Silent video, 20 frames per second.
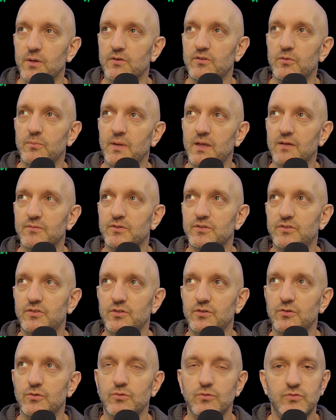to be able
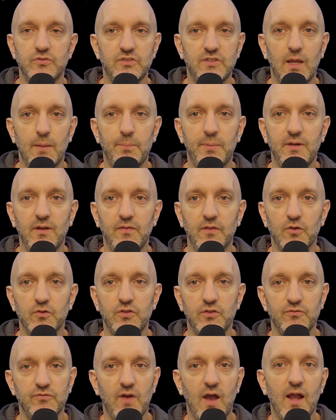to step into
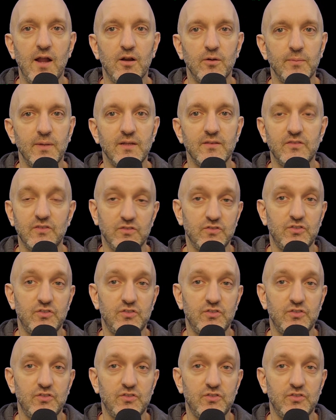those environments